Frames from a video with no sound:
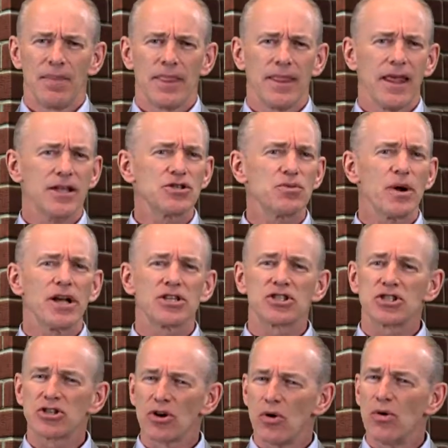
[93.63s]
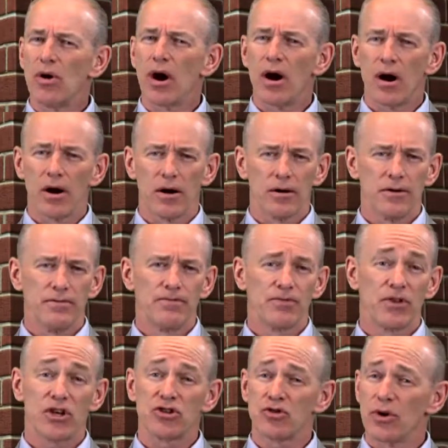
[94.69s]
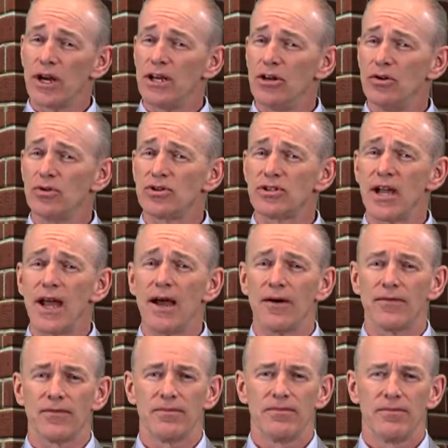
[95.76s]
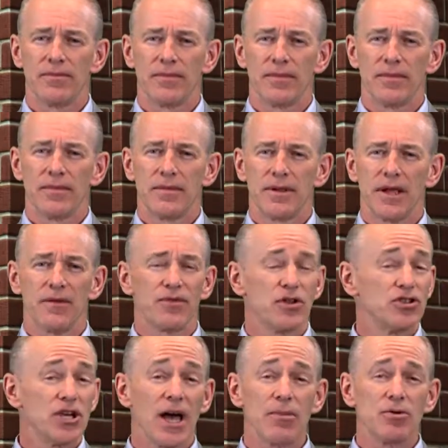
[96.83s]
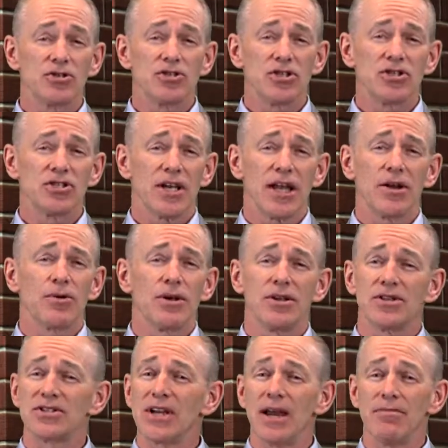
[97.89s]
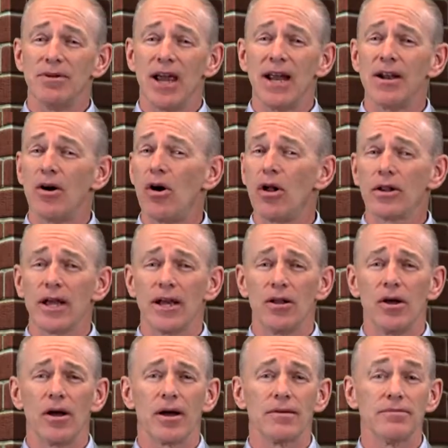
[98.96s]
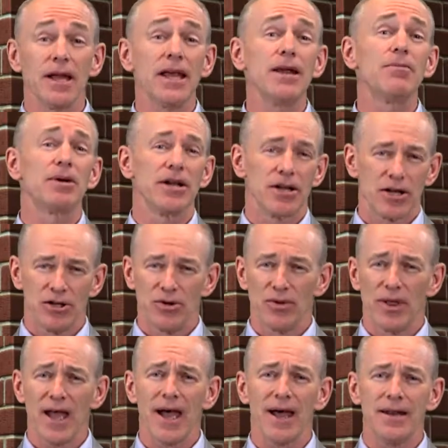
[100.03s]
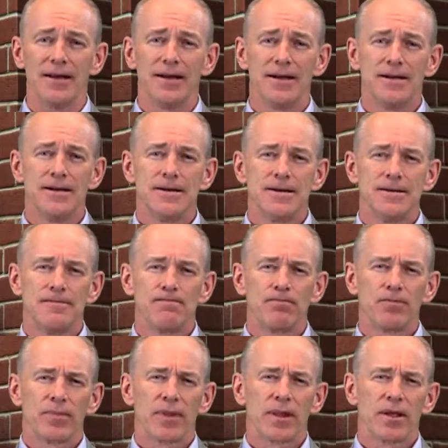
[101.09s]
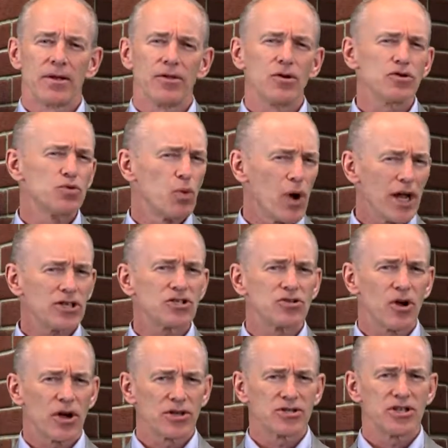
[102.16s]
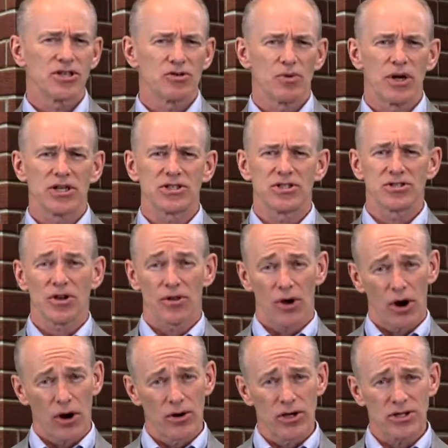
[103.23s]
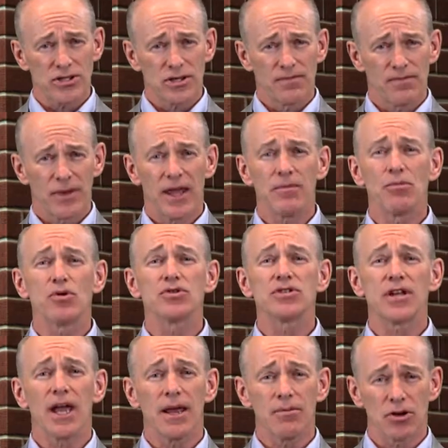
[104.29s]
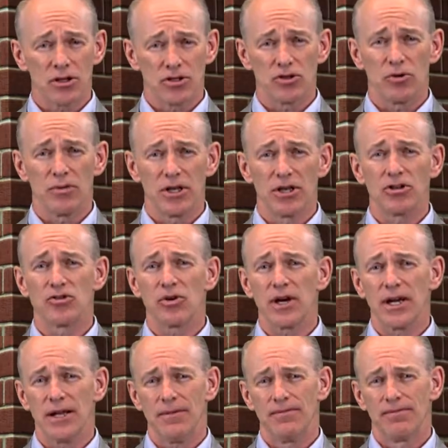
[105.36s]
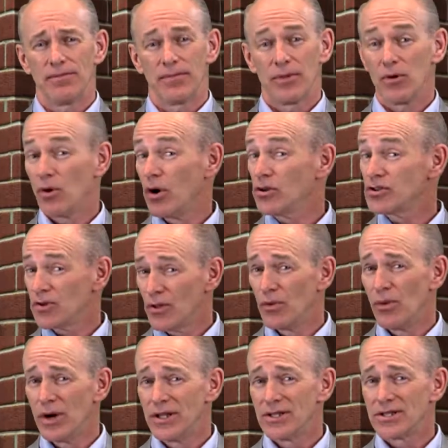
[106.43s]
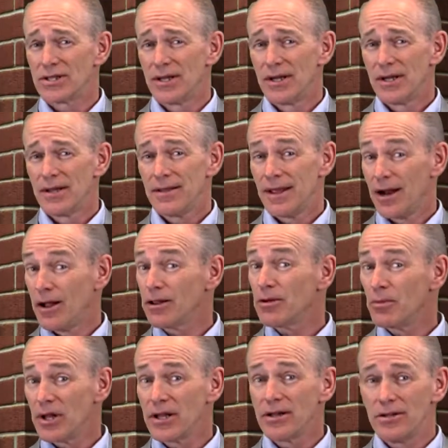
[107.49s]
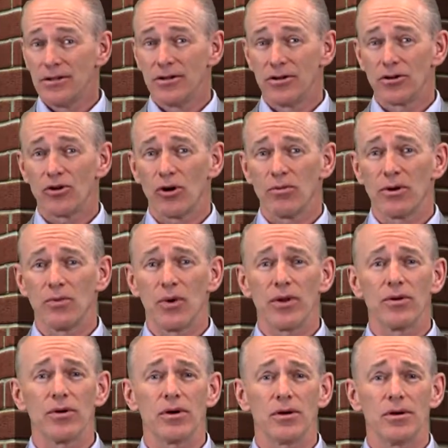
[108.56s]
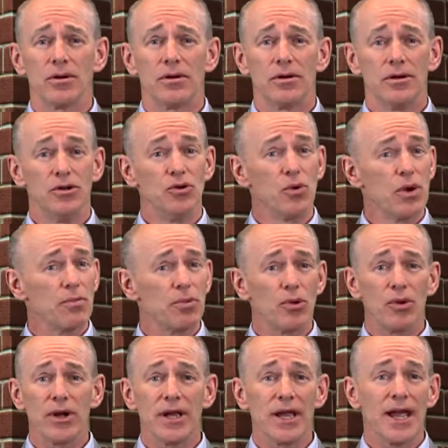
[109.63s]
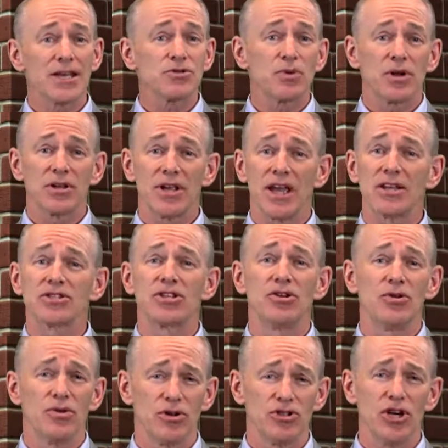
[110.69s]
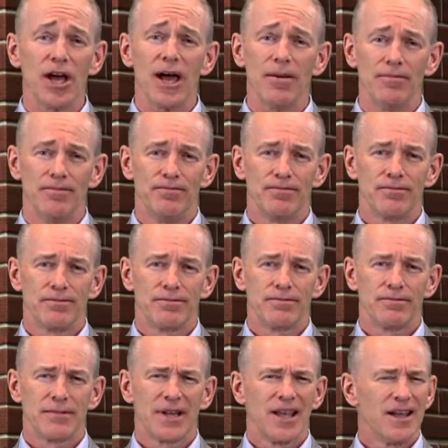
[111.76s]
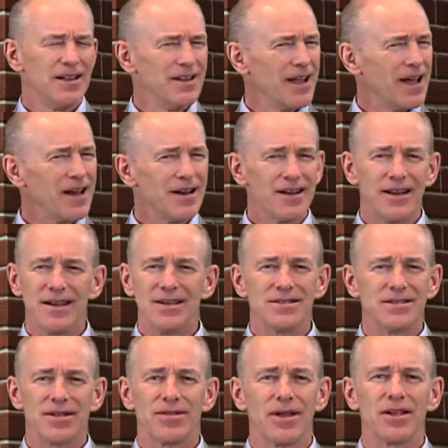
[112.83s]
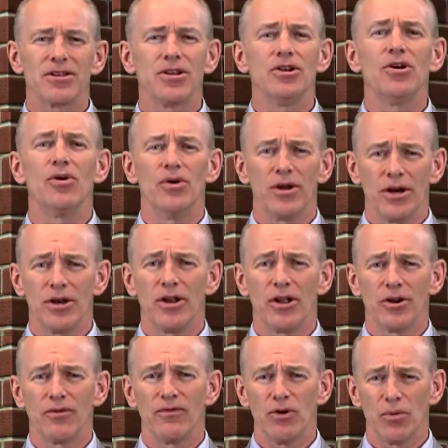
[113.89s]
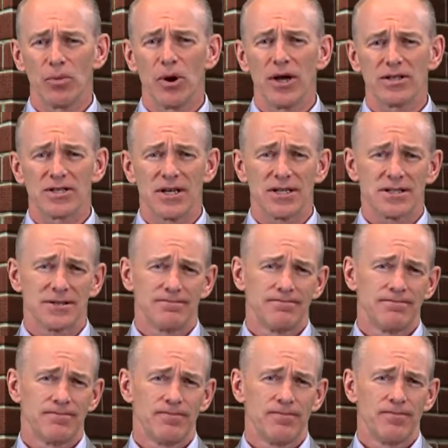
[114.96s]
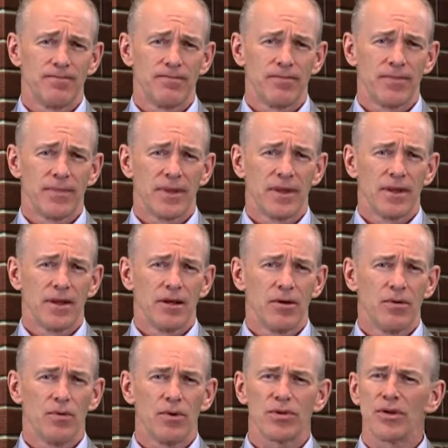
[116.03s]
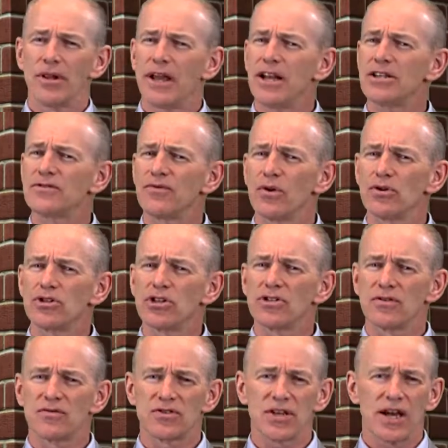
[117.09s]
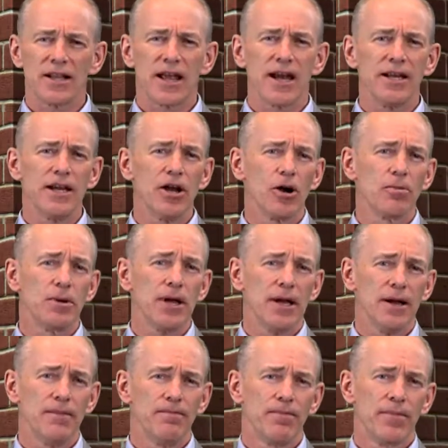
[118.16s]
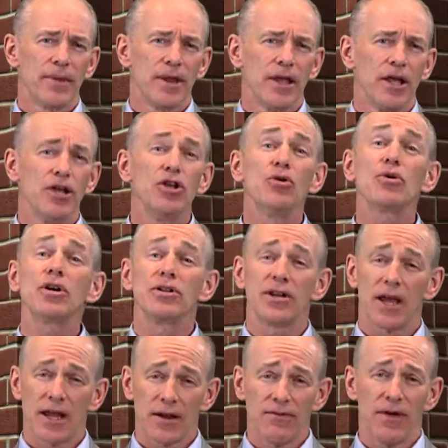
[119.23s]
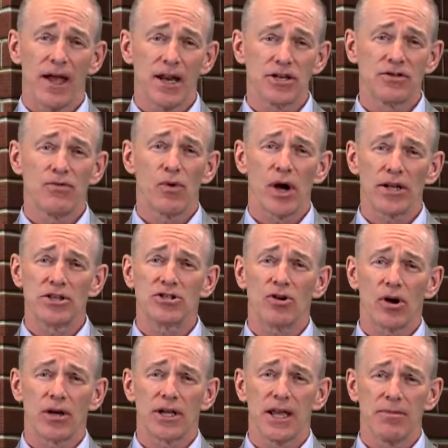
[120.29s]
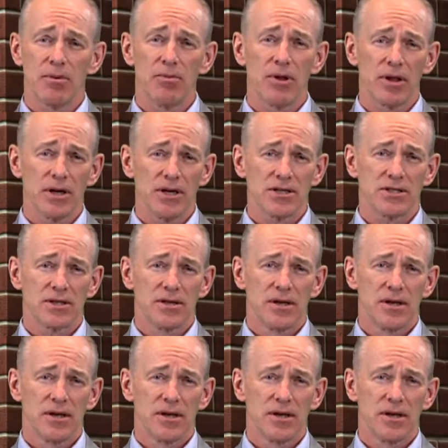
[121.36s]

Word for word: That's why it's so hard to train new staff. If the job was just entering the same data all day long, anybody could do that. Those watchdog situations are the hardest and most time-consuming to train. They're also the ones that ultimately determine whether a new employee has what it takes to do the job. Not an easy thing to know in an interview process. With the latest versions of SyteLine E R P, you can take advantage of watchdog capabilities.